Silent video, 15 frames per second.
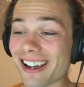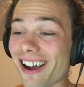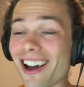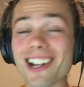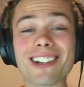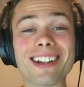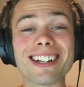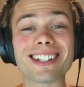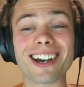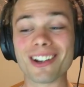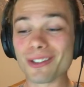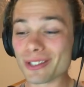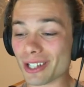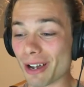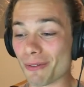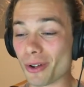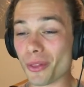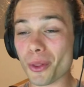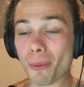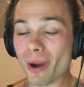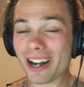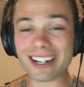I don't need tunnels. I've got
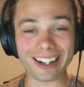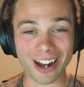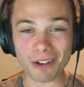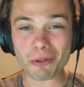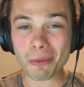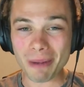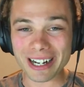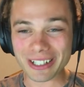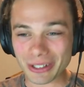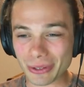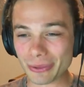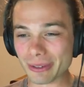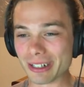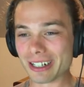the one, and I will make do.